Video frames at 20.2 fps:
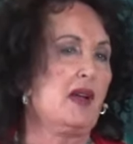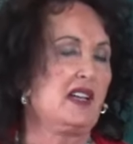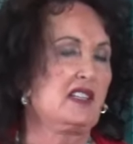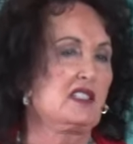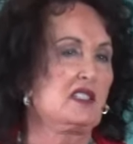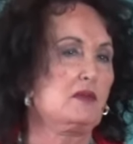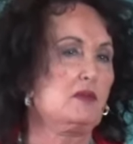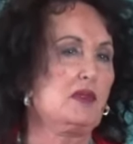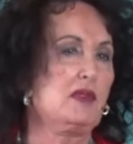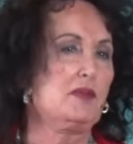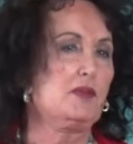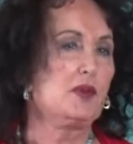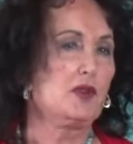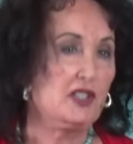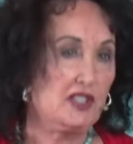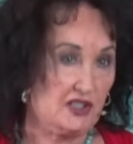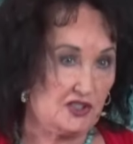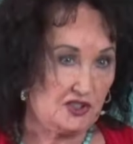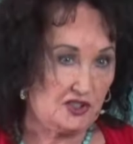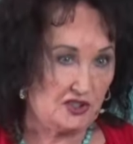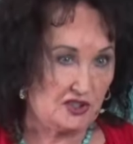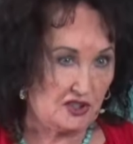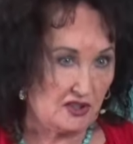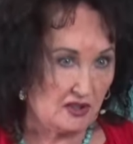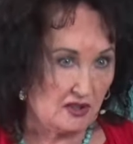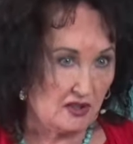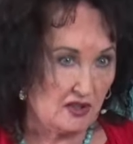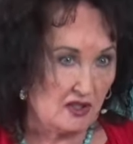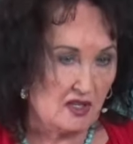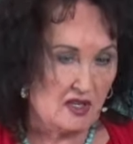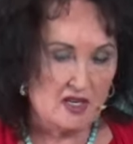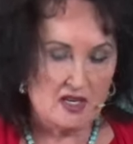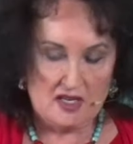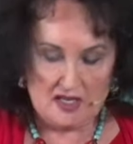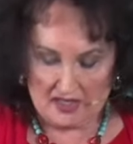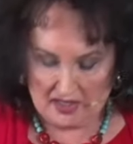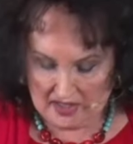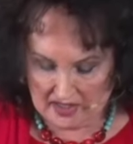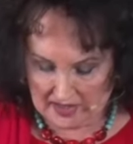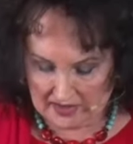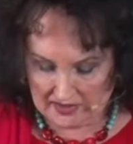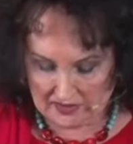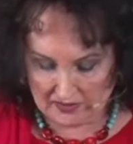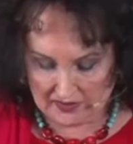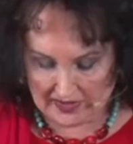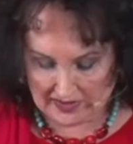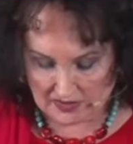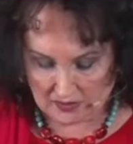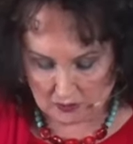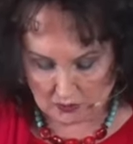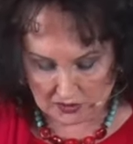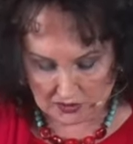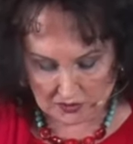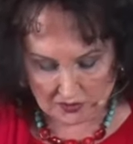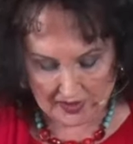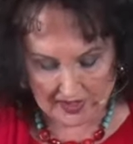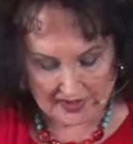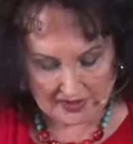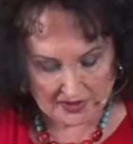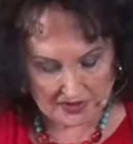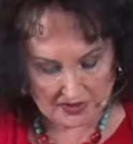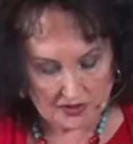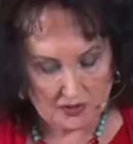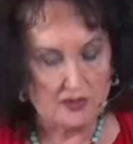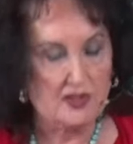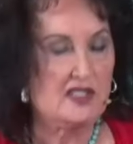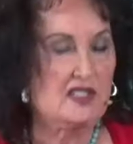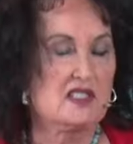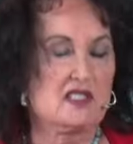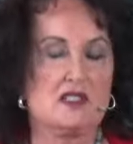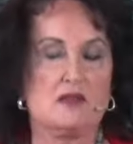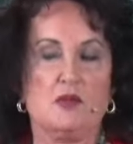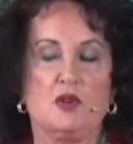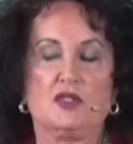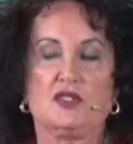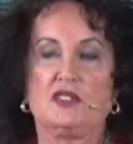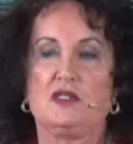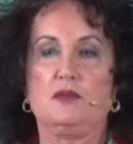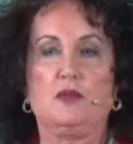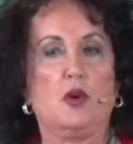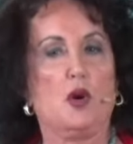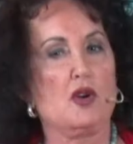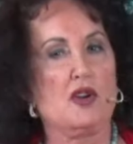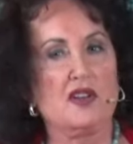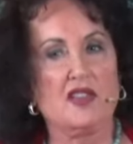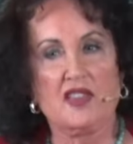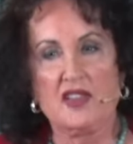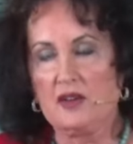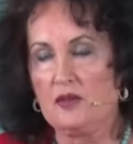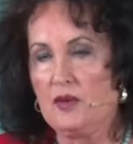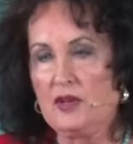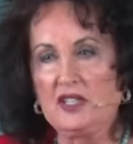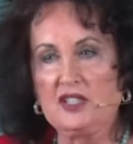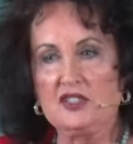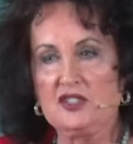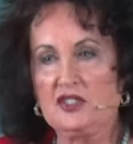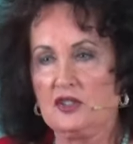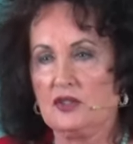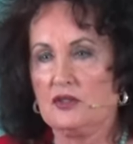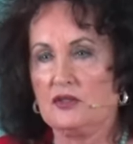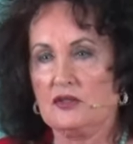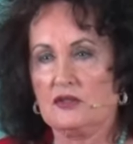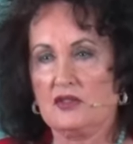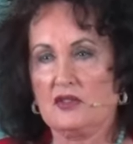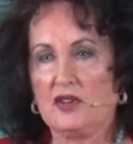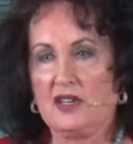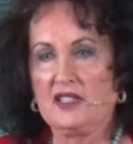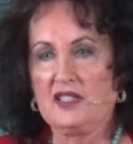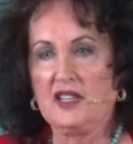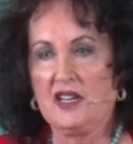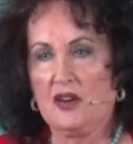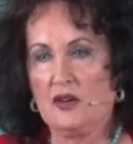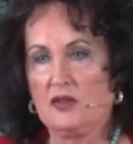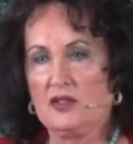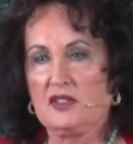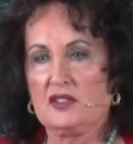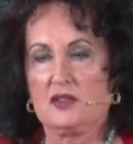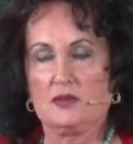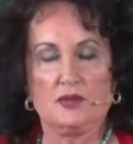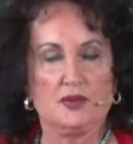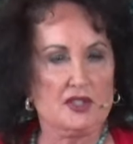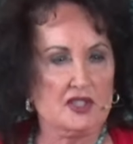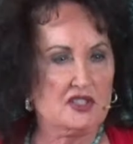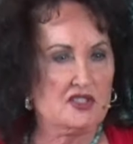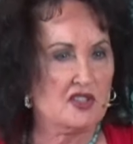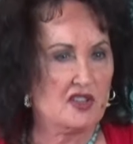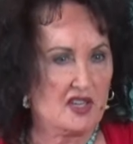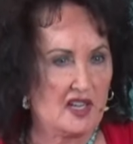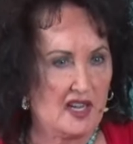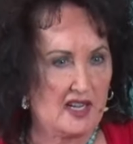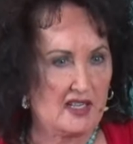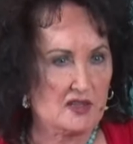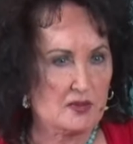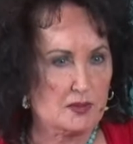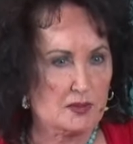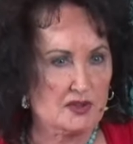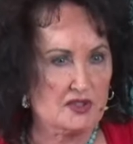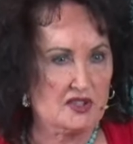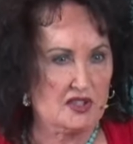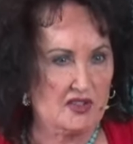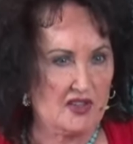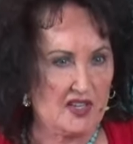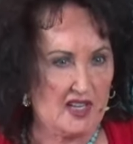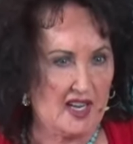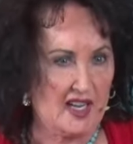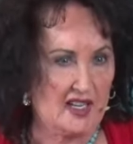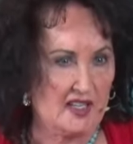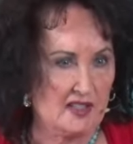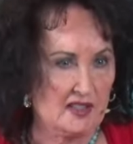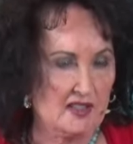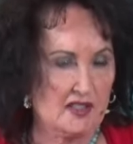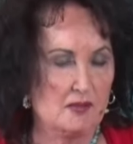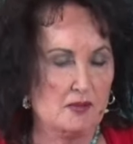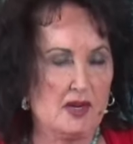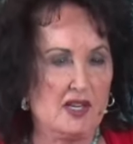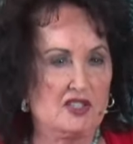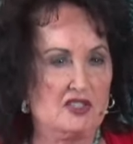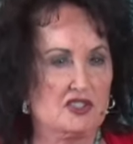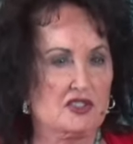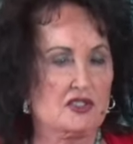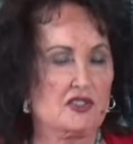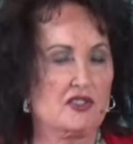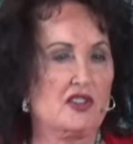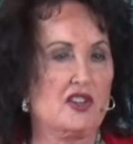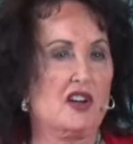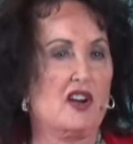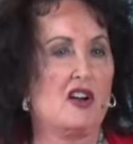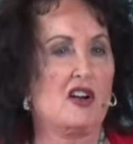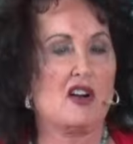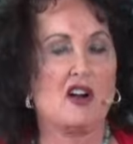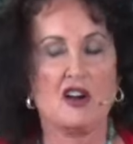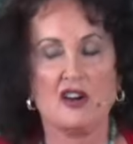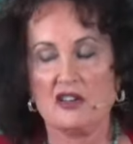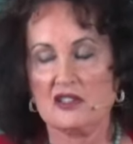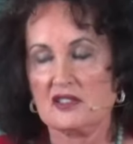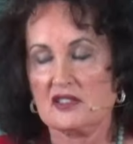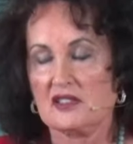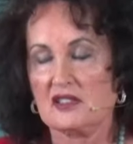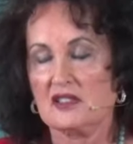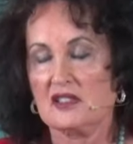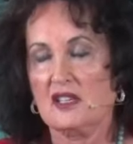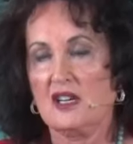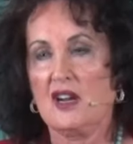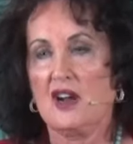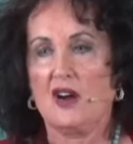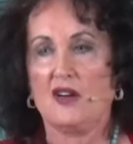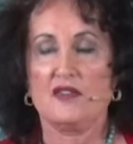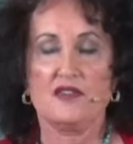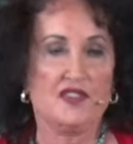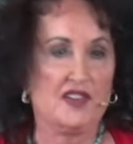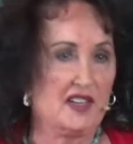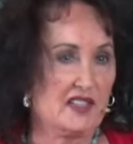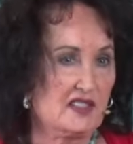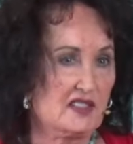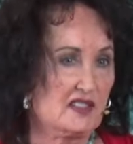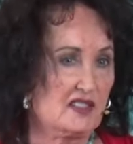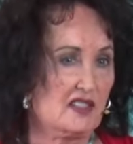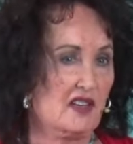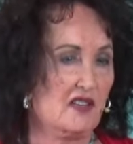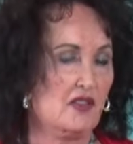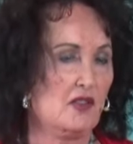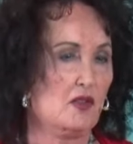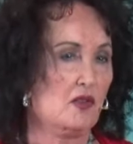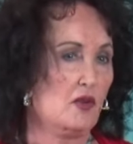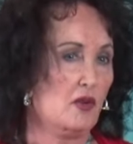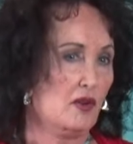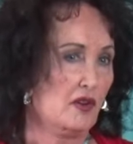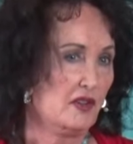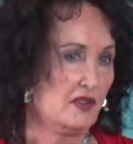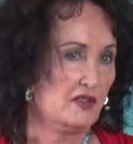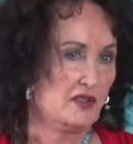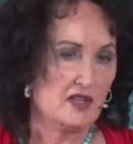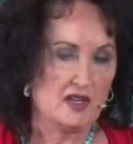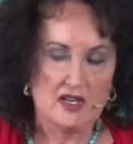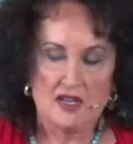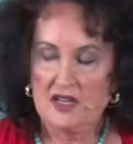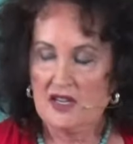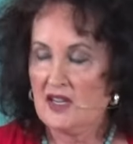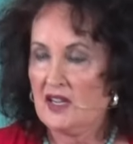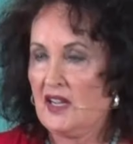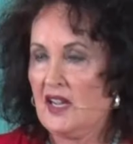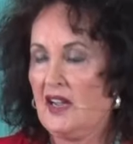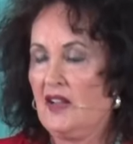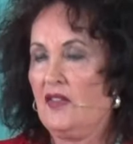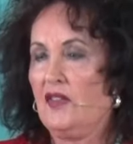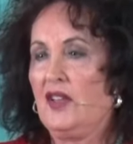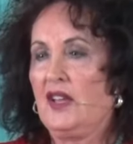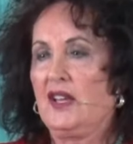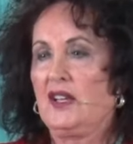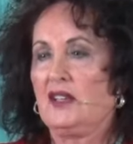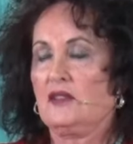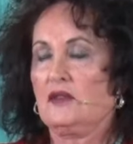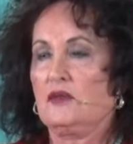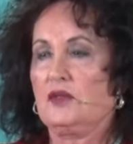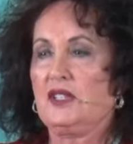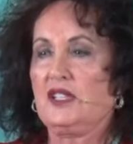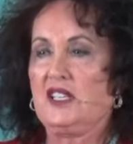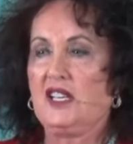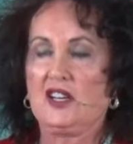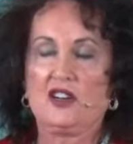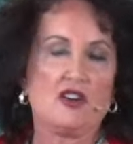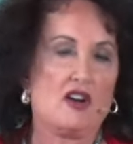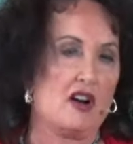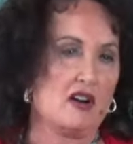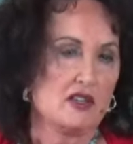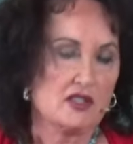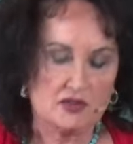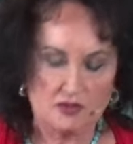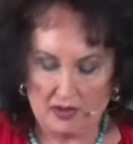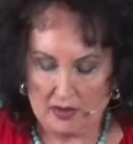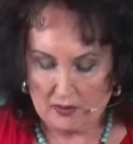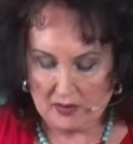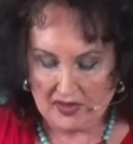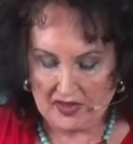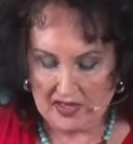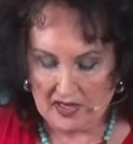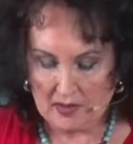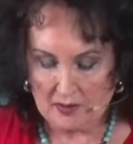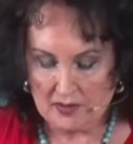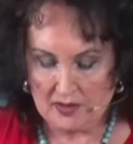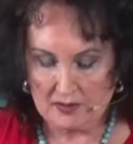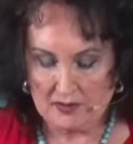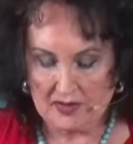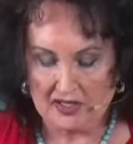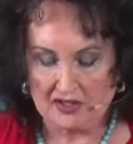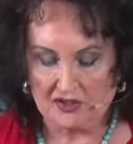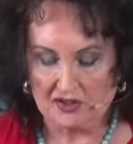has to be preached. And so that's what we're trying to do. This is the most important thing we can do right now is to preach the gospel to the end and make sure that our hearts are fixed on the Lord and that we get our hearts right with him and make